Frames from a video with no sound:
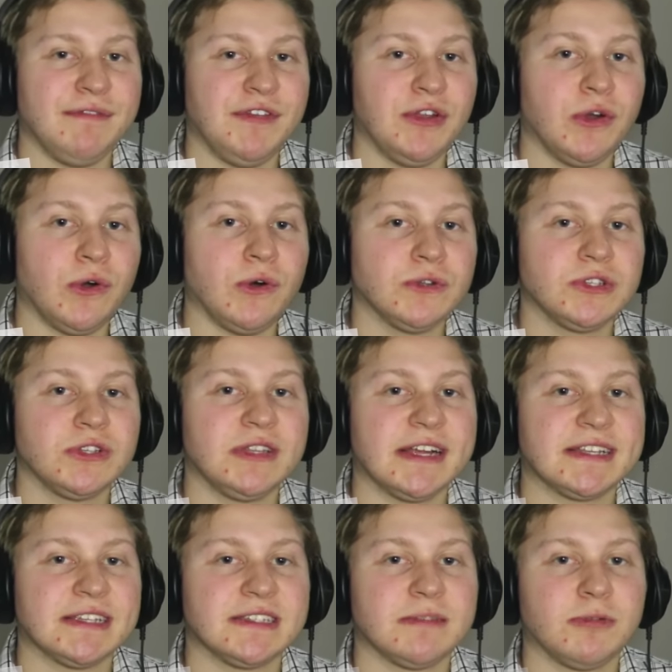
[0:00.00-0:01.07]
If you'd also
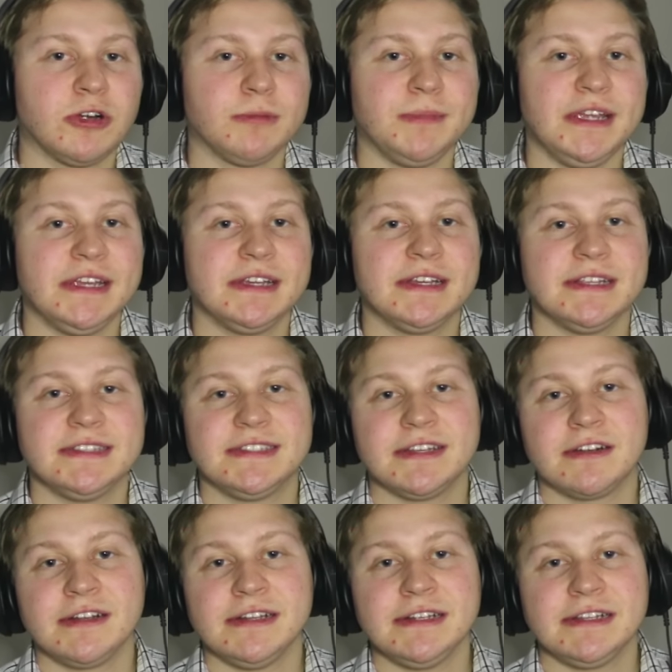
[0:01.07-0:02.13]
like to support me,
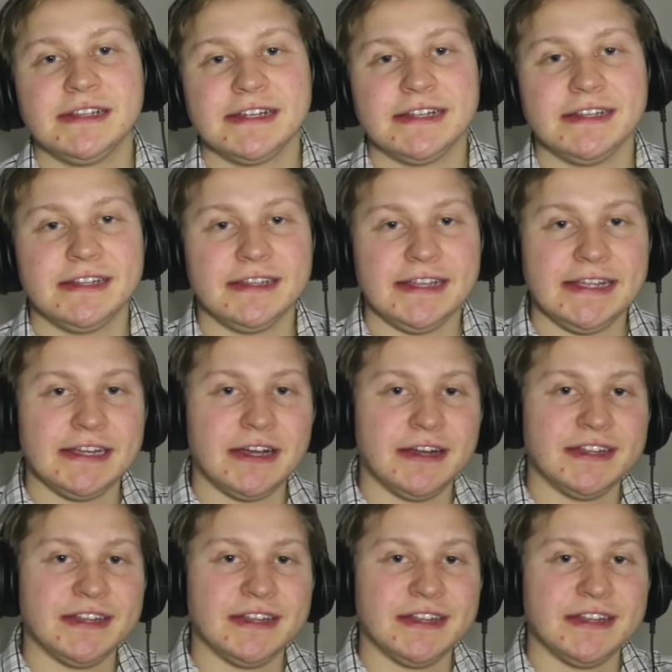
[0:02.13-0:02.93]
considering clicking the link